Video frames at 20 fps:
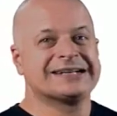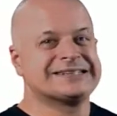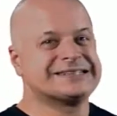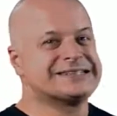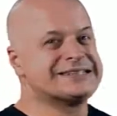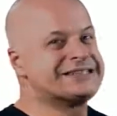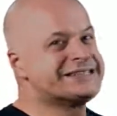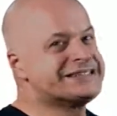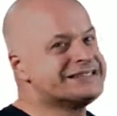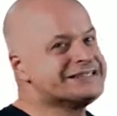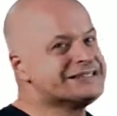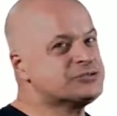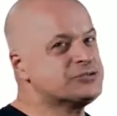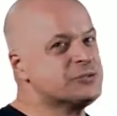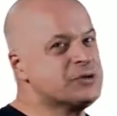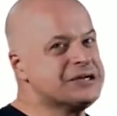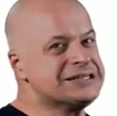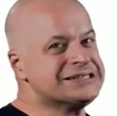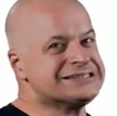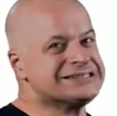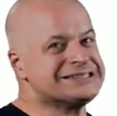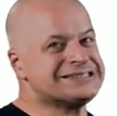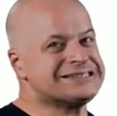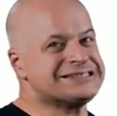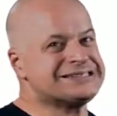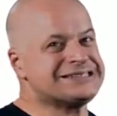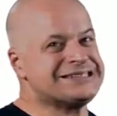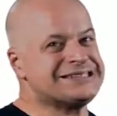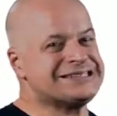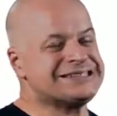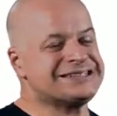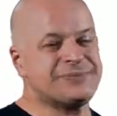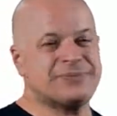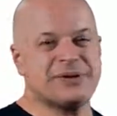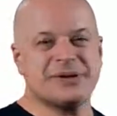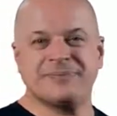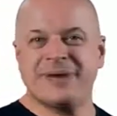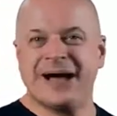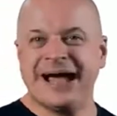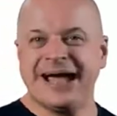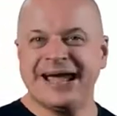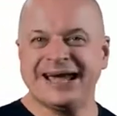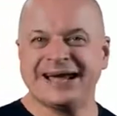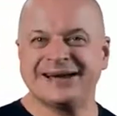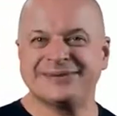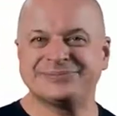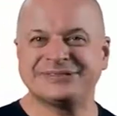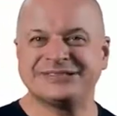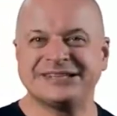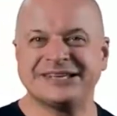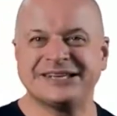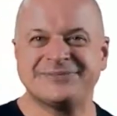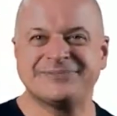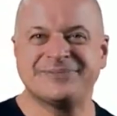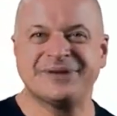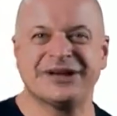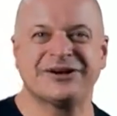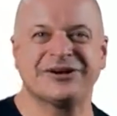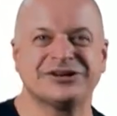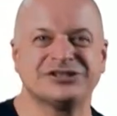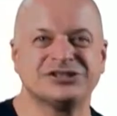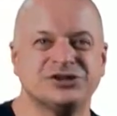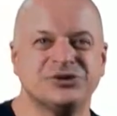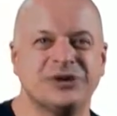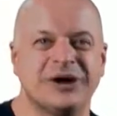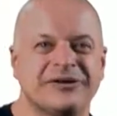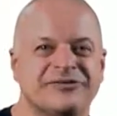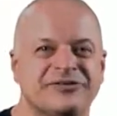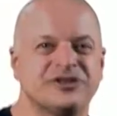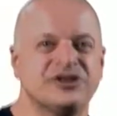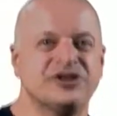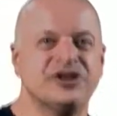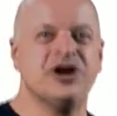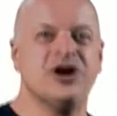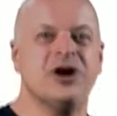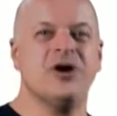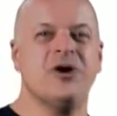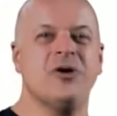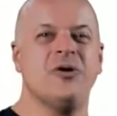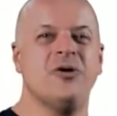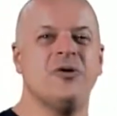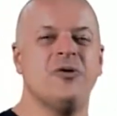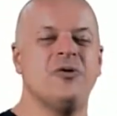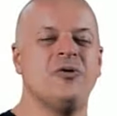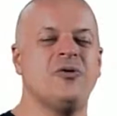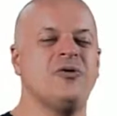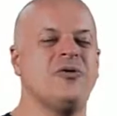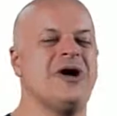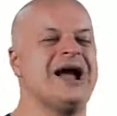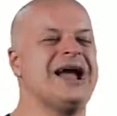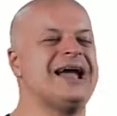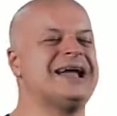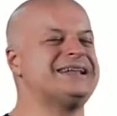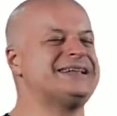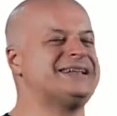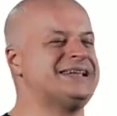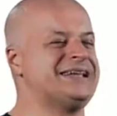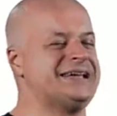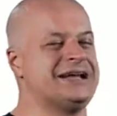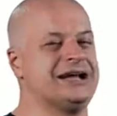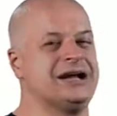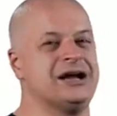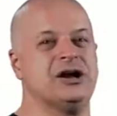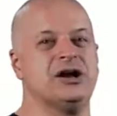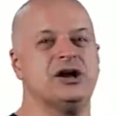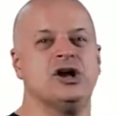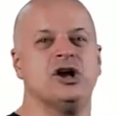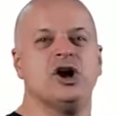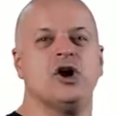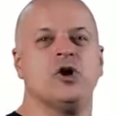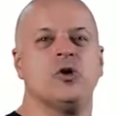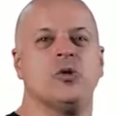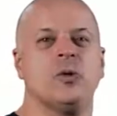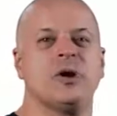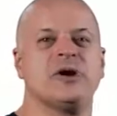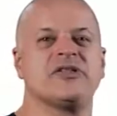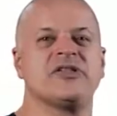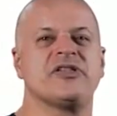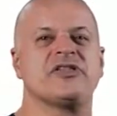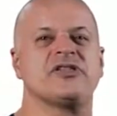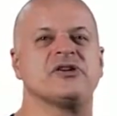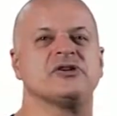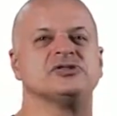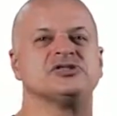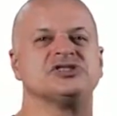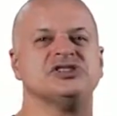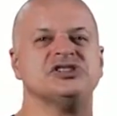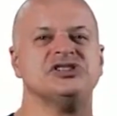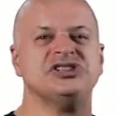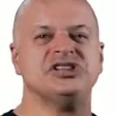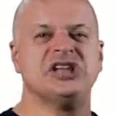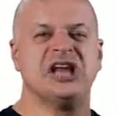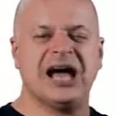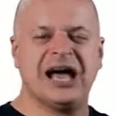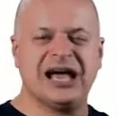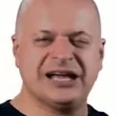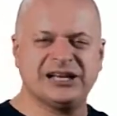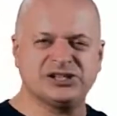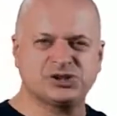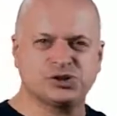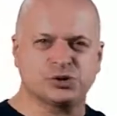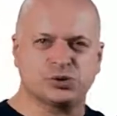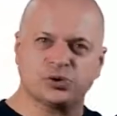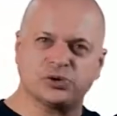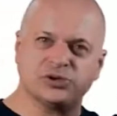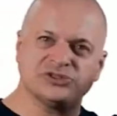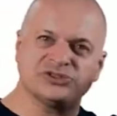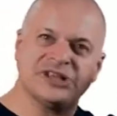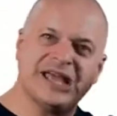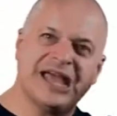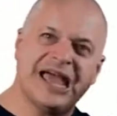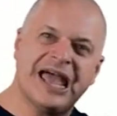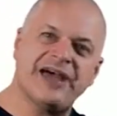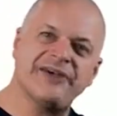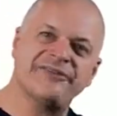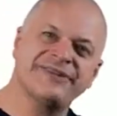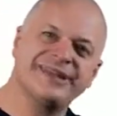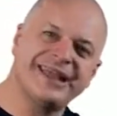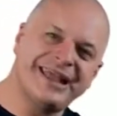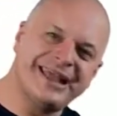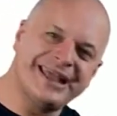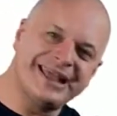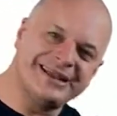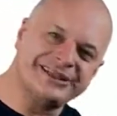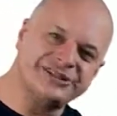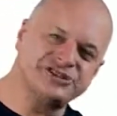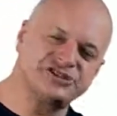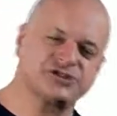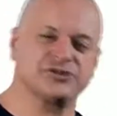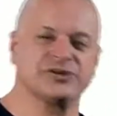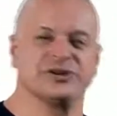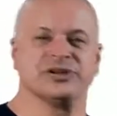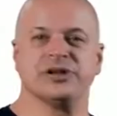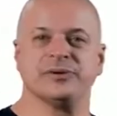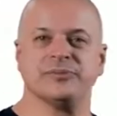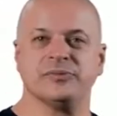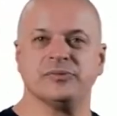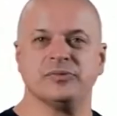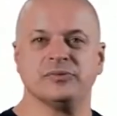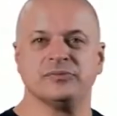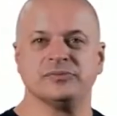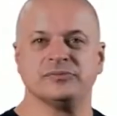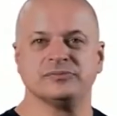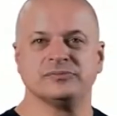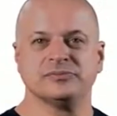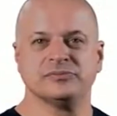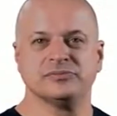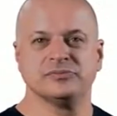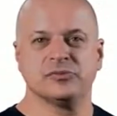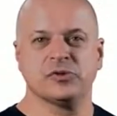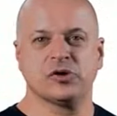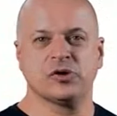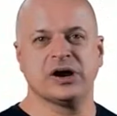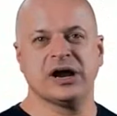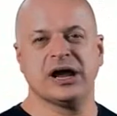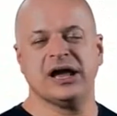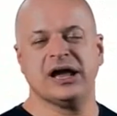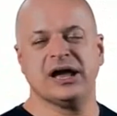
these ones need to be biopsied because you have no idea whether those nodules have cancer in them or